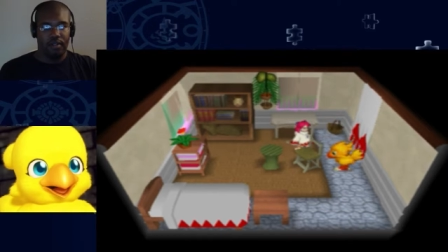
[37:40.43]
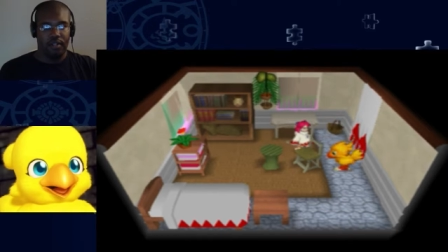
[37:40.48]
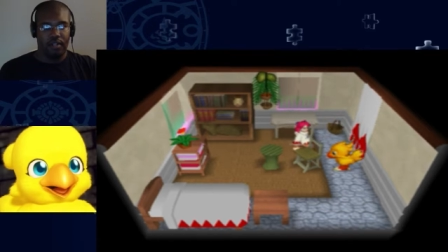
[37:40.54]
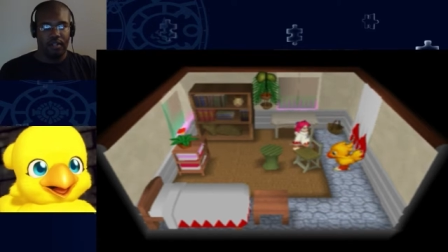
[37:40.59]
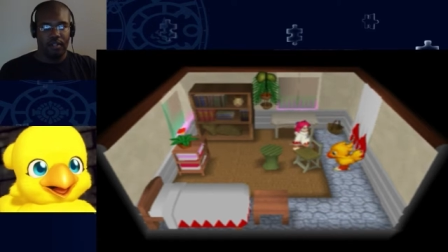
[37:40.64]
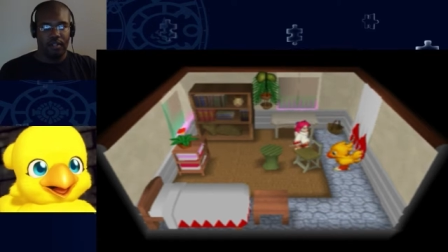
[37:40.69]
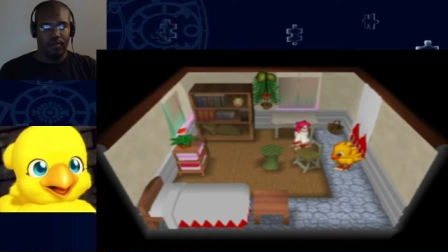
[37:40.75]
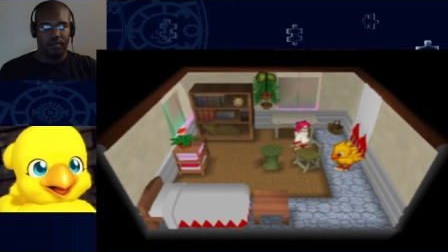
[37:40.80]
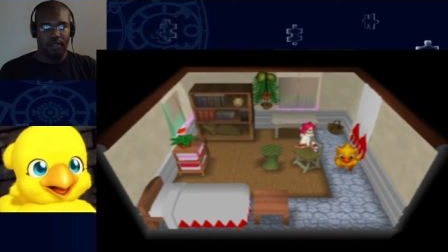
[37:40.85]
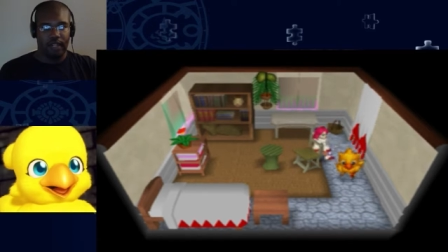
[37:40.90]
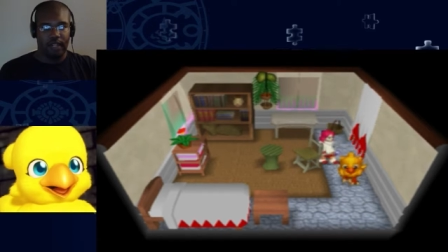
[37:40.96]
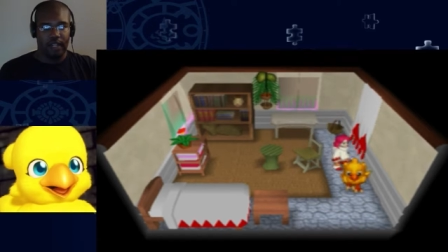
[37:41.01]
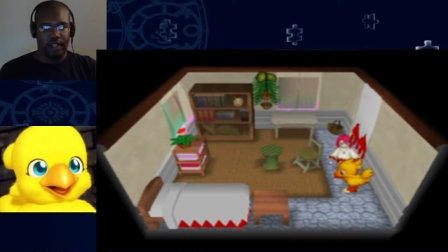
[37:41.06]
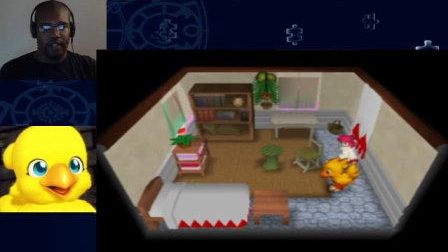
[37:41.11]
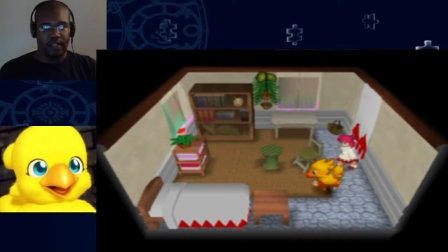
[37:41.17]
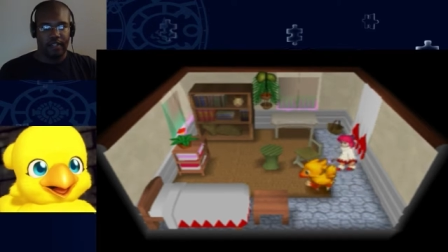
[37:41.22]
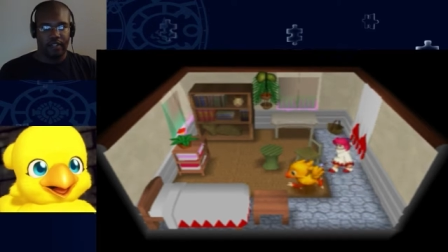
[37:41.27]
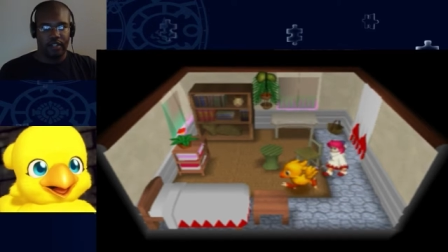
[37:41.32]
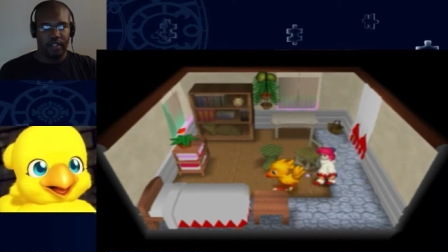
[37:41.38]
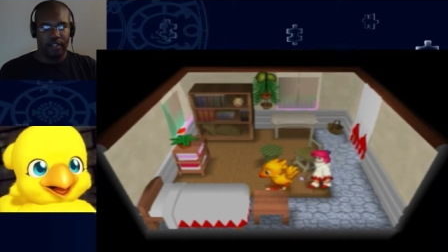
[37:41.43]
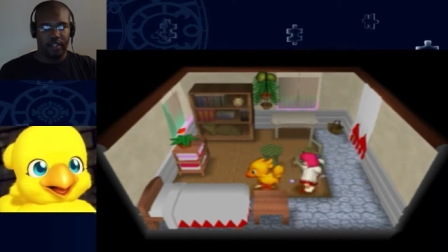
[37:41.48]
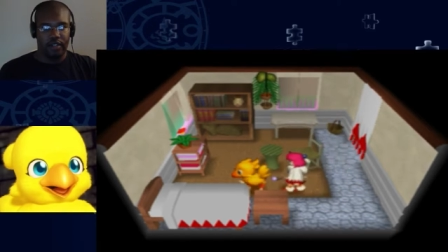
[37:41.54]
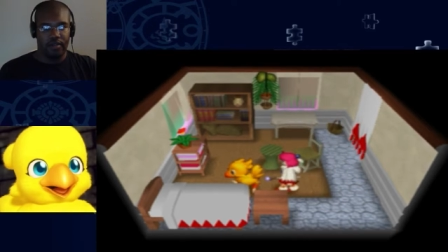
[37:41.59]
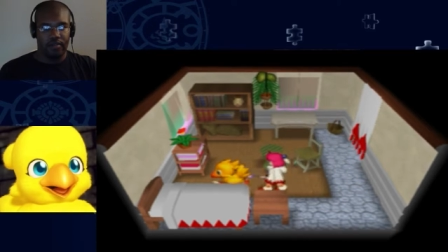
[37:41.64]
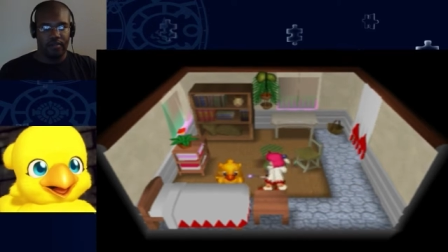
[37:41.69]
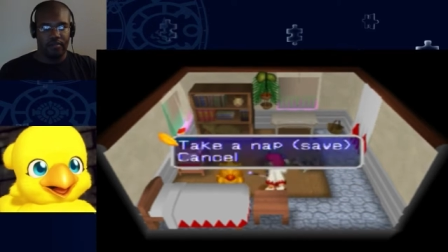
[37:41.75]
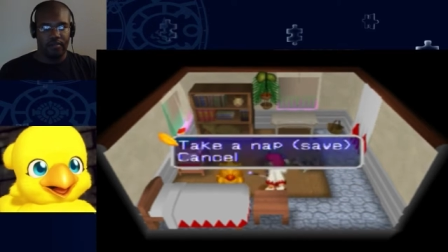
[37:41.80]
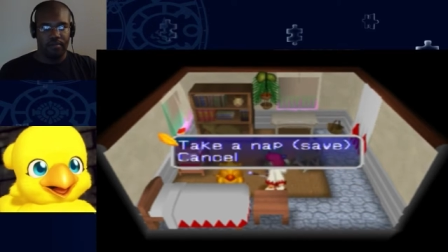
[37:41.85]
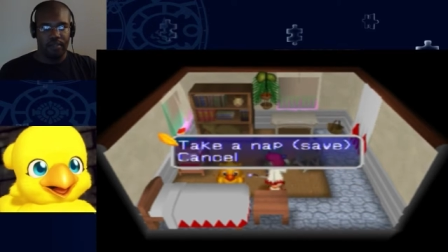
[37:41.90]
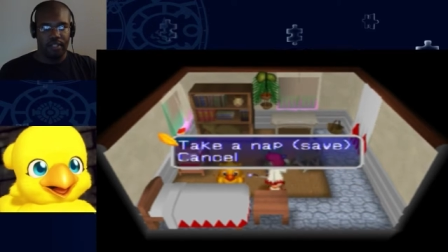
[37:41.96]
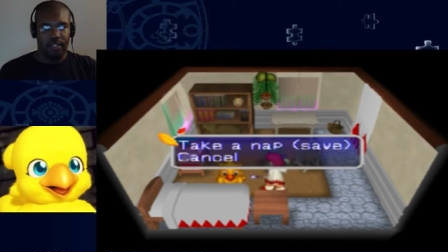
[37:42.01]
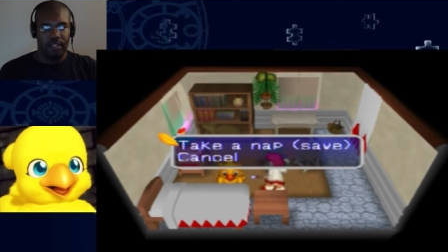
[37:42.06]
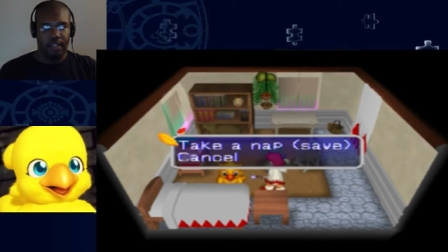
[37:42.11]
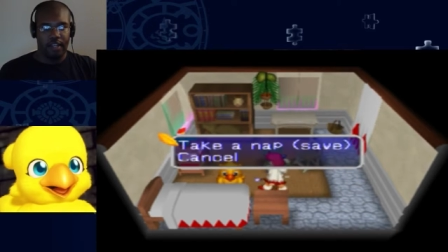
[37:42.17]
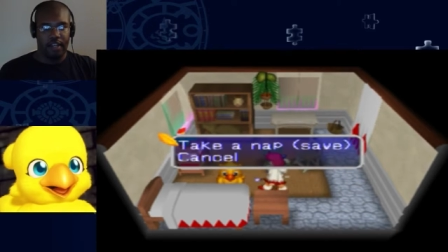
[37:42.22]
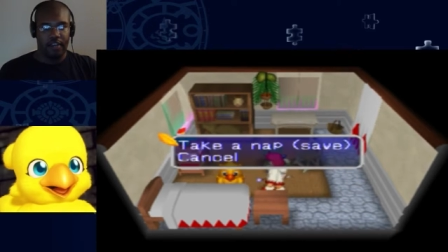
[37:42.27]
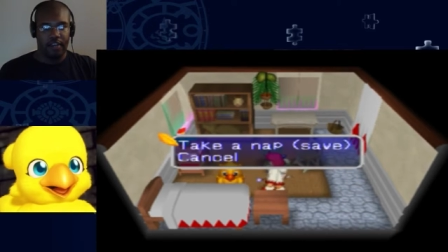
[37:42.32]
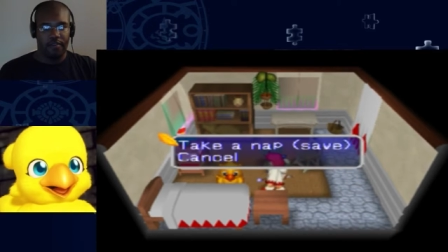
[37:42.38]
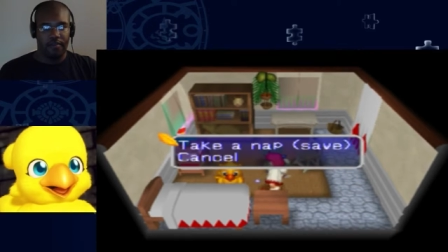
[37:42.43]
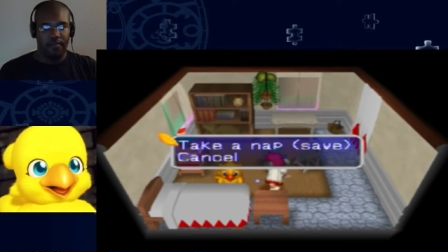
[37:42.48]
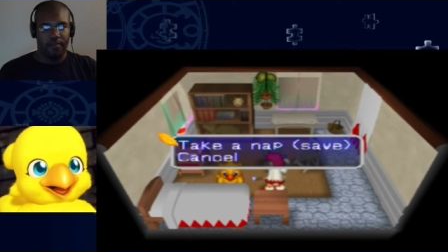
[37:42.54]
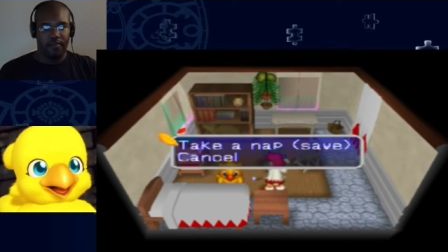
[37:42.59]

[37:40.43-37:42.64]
I don't think there's a save.